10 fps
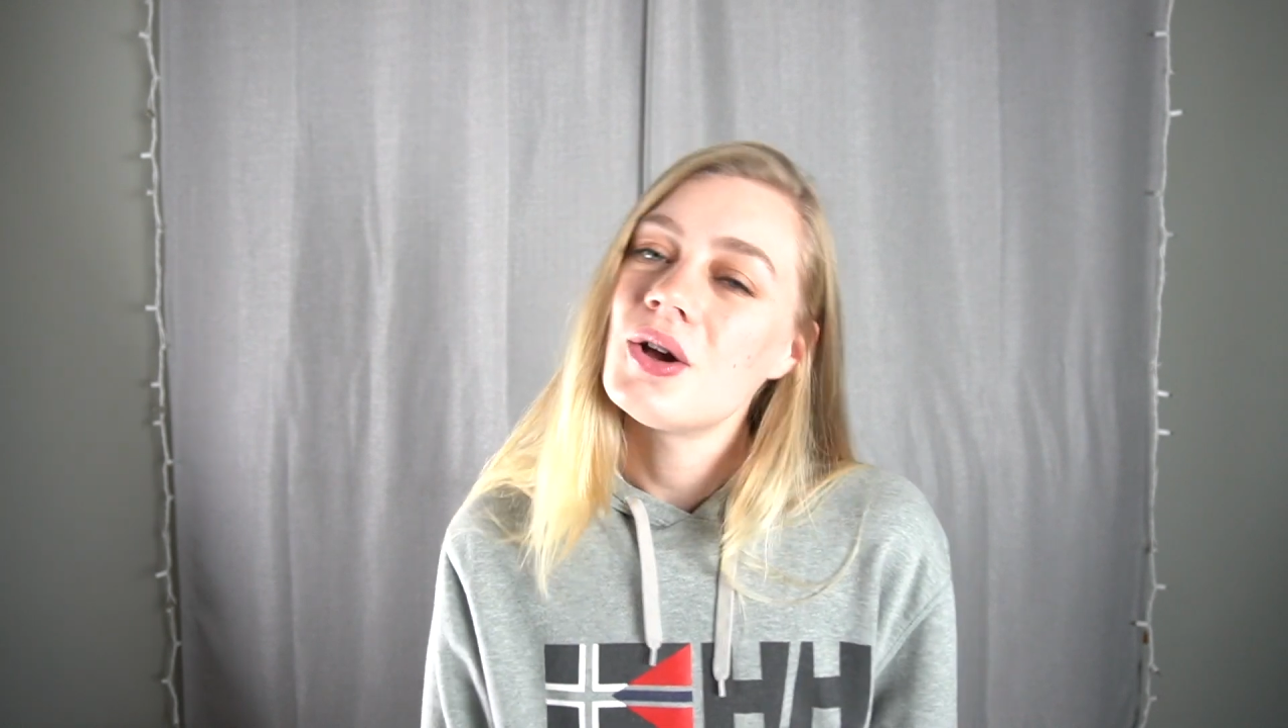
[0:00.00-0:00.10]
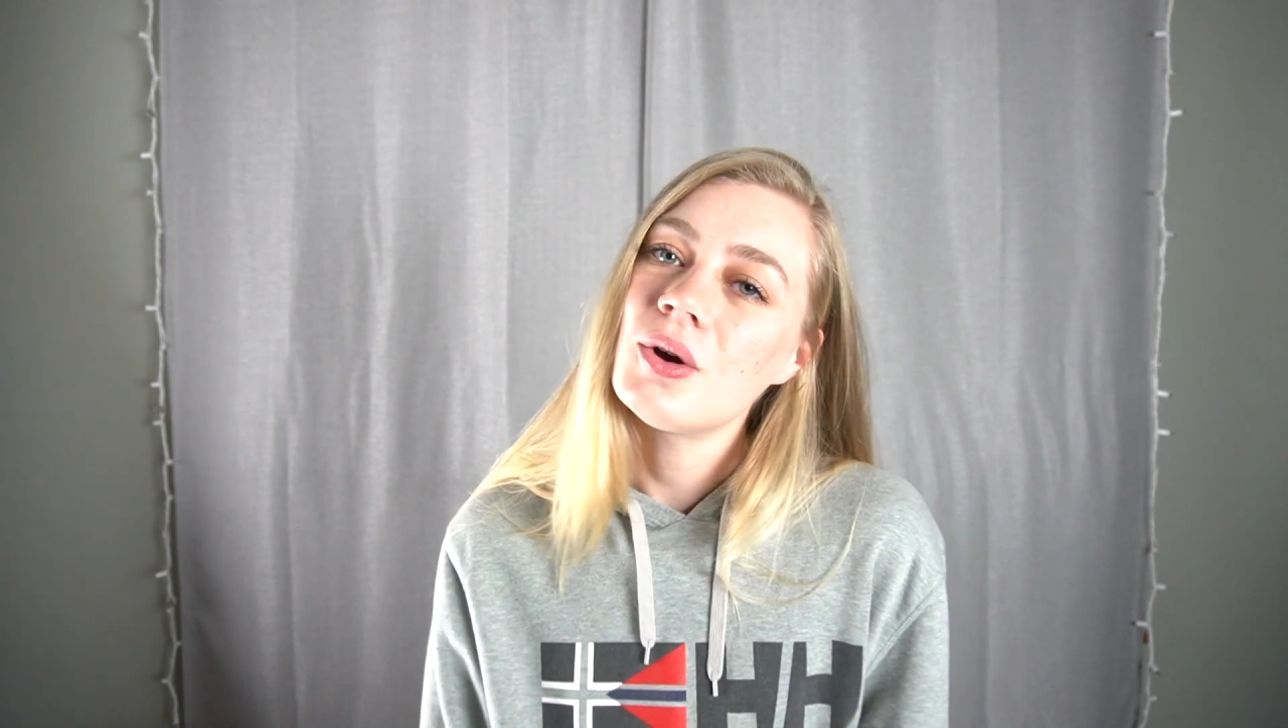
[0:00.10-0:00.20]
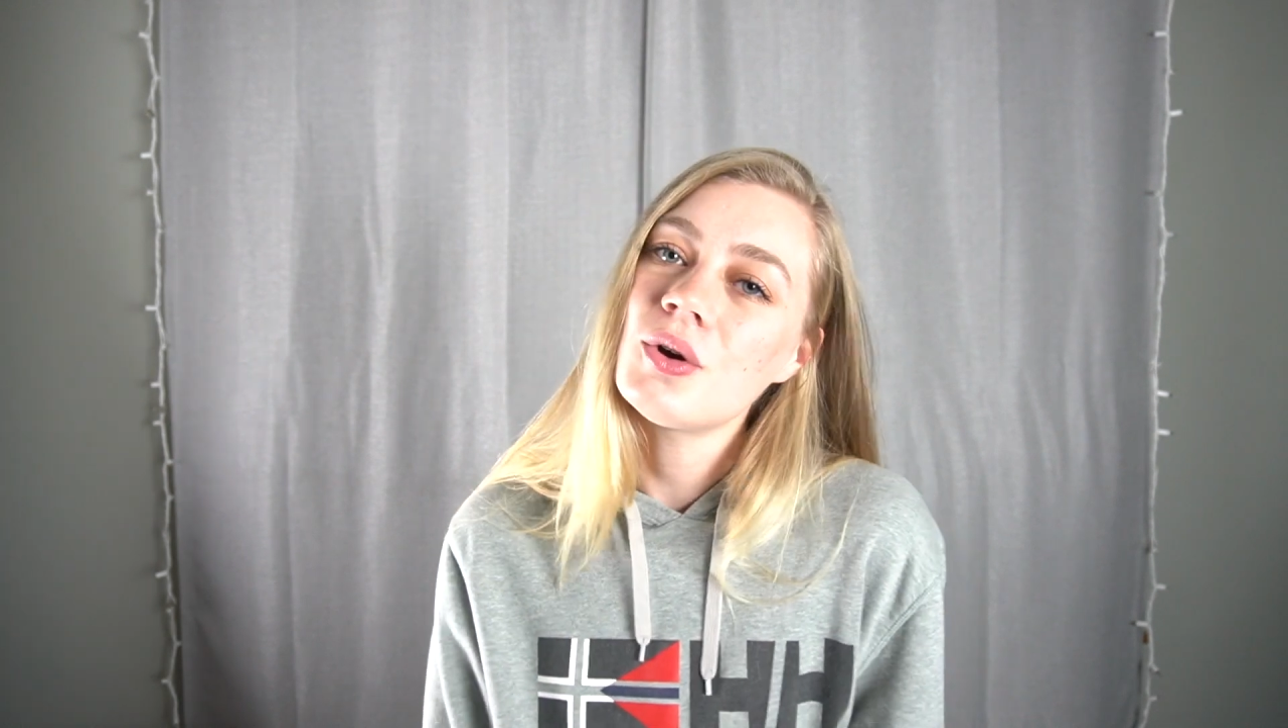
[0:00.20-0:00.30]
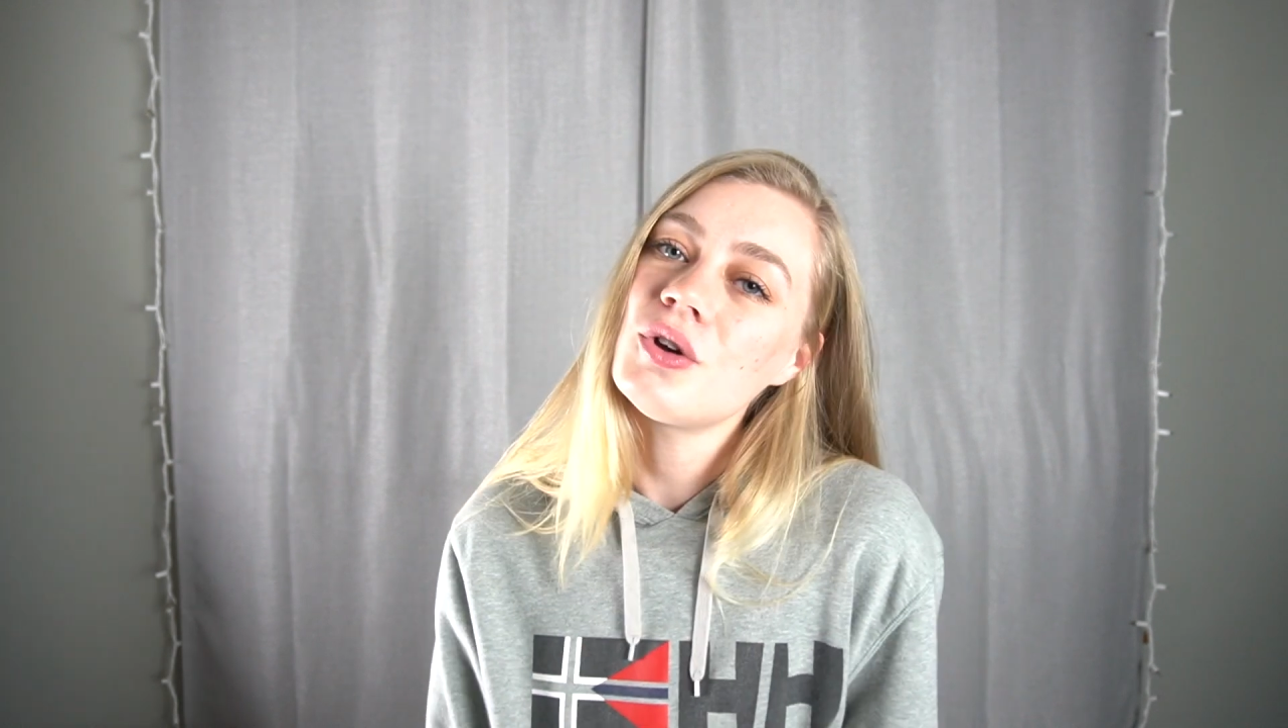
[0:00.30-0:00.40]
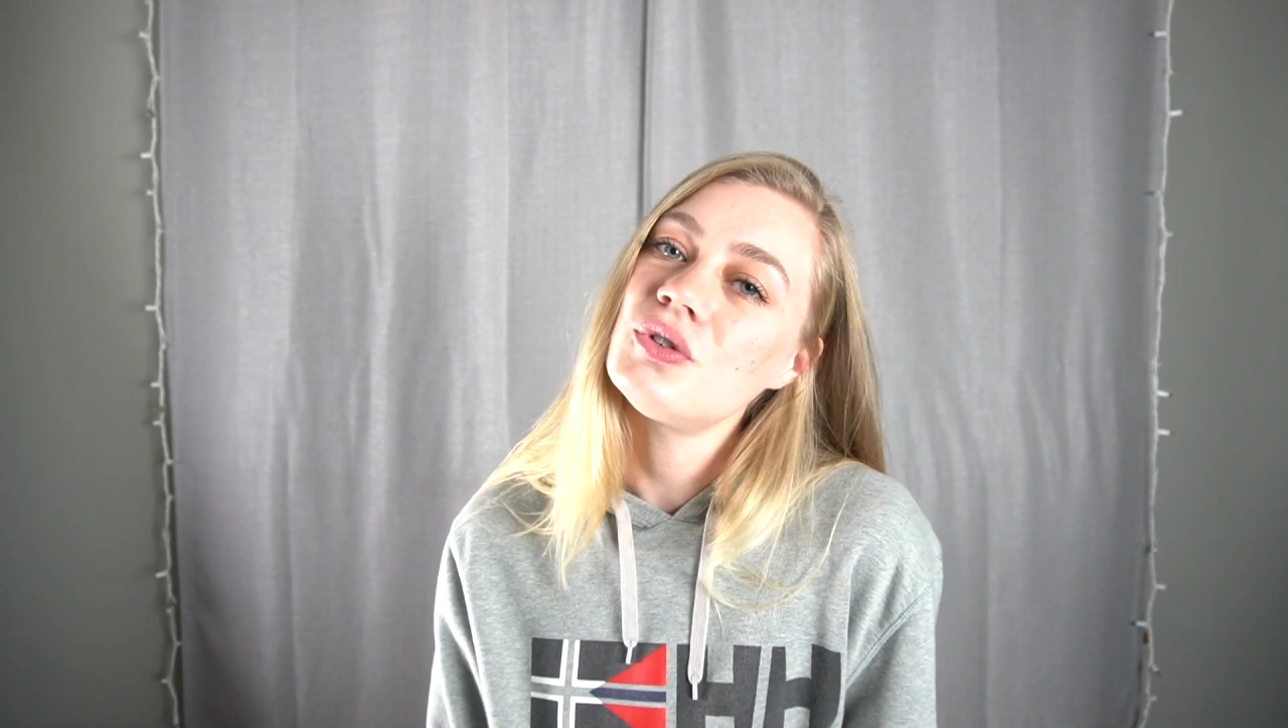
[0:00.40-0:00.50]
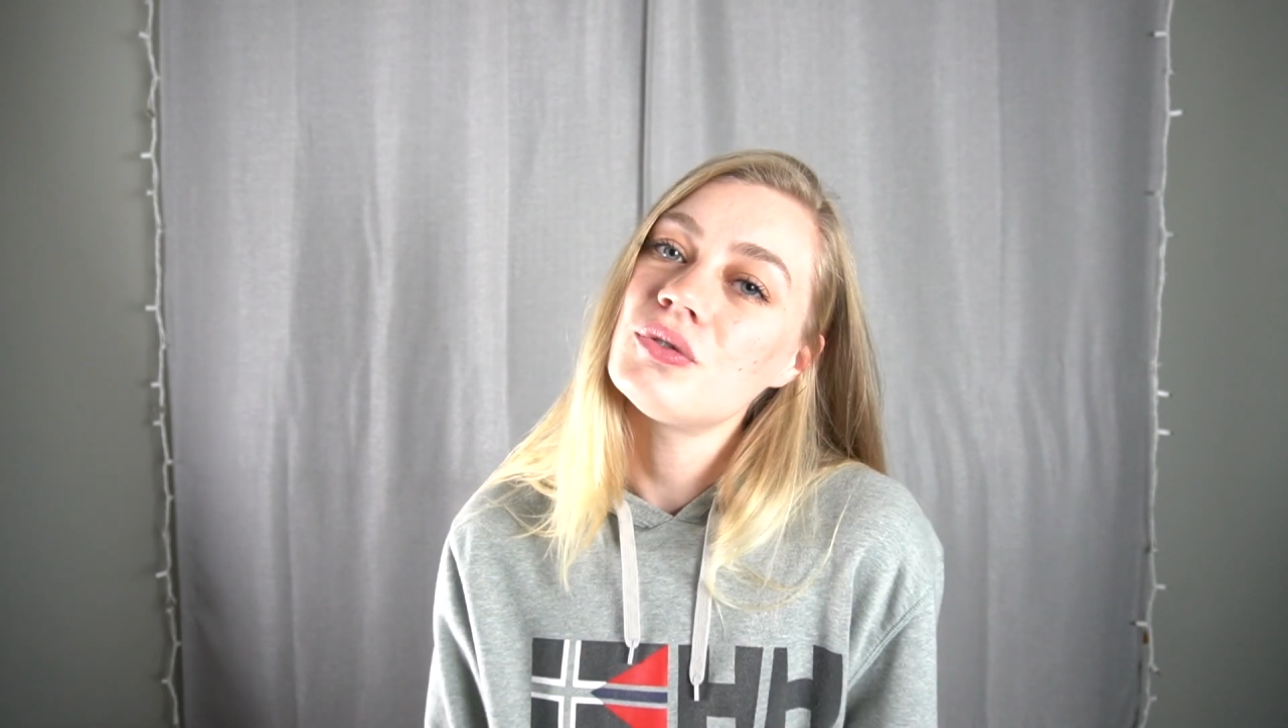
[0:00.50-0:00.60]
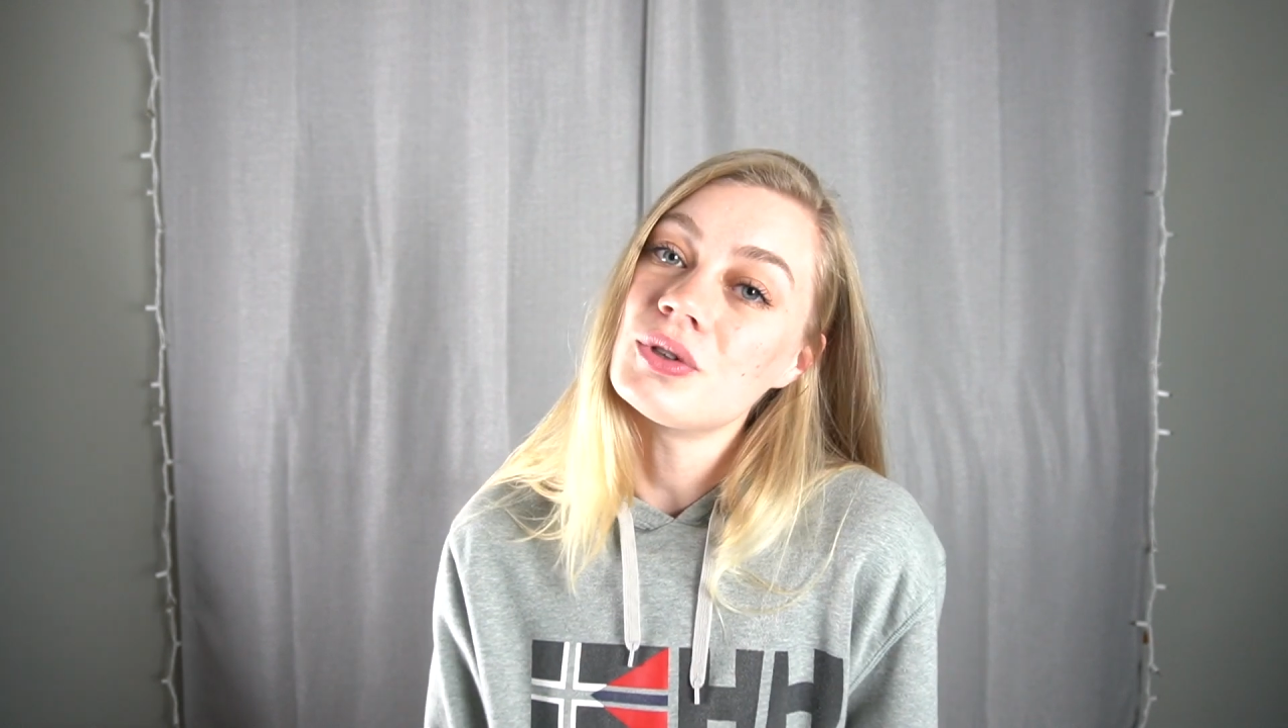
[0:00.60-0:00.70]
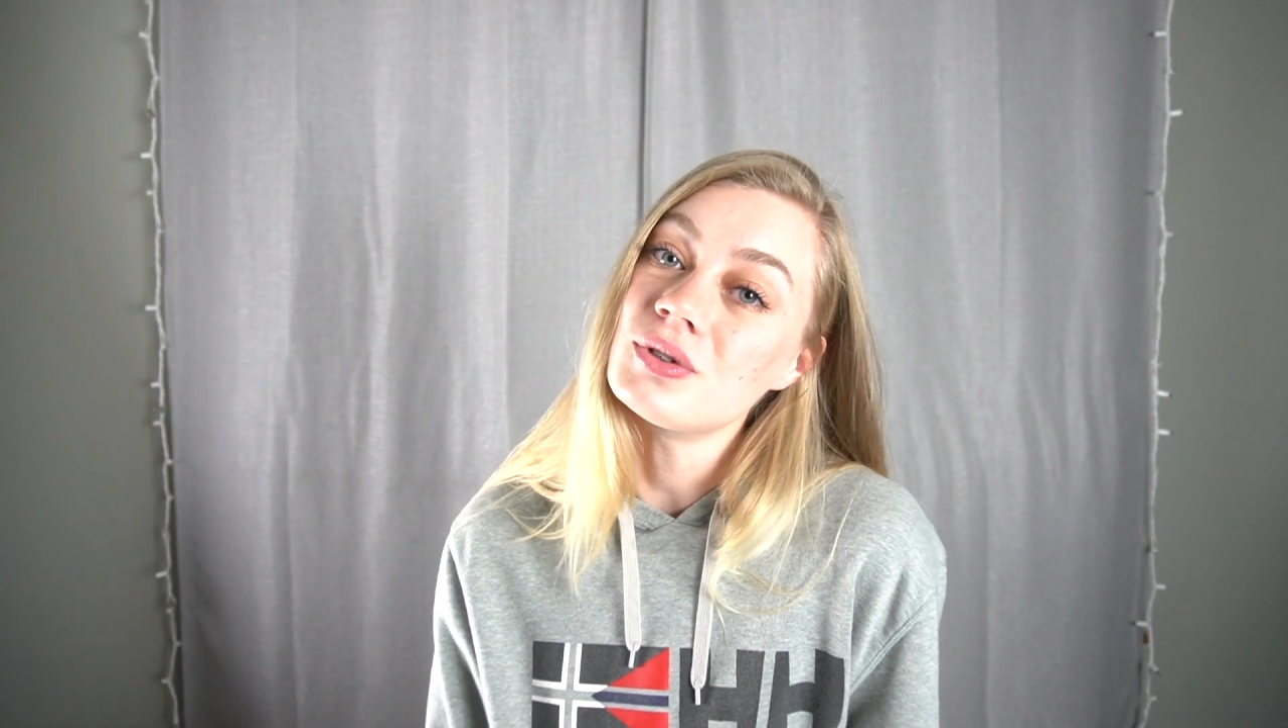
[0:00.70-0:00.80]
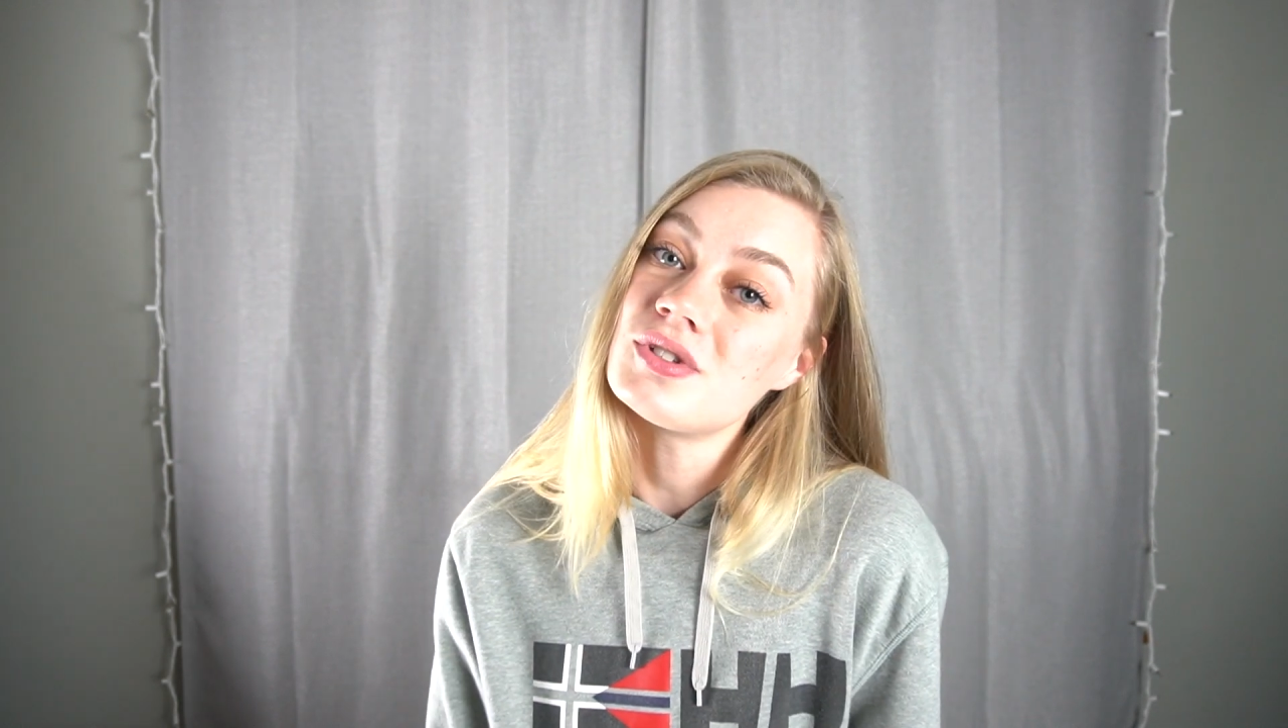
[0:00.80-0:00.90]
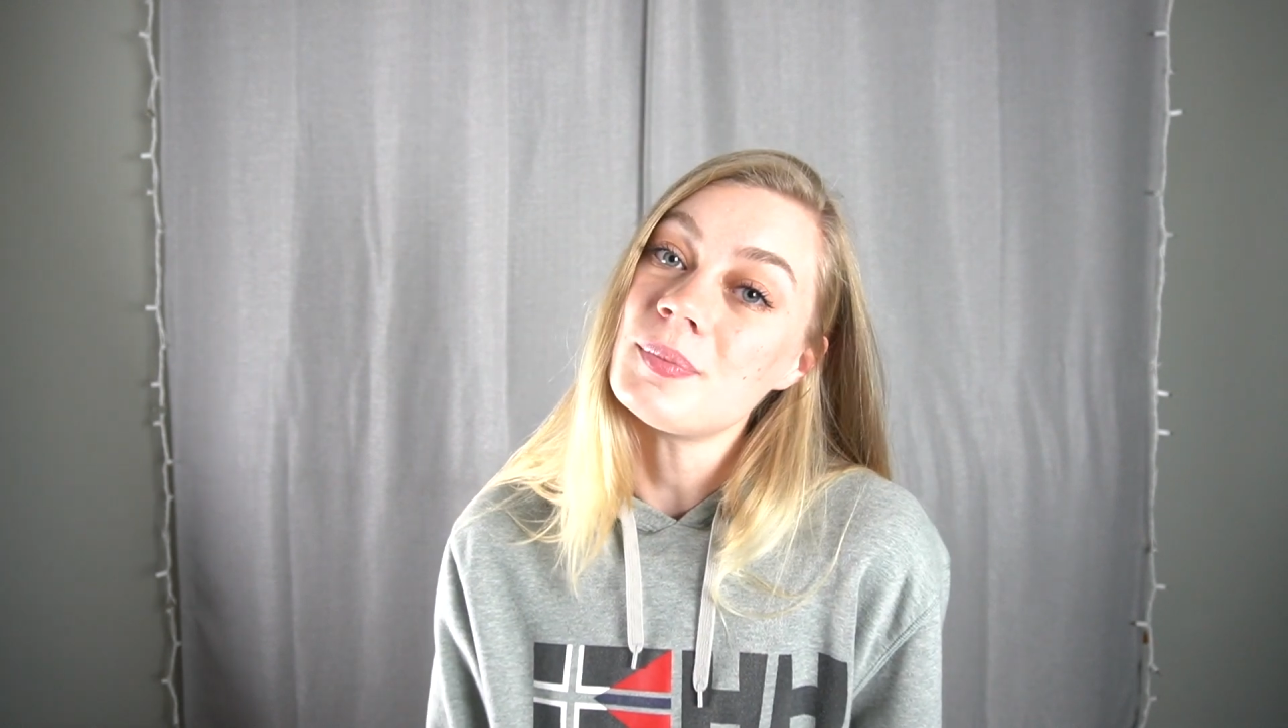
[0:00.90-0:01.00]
or if you've learned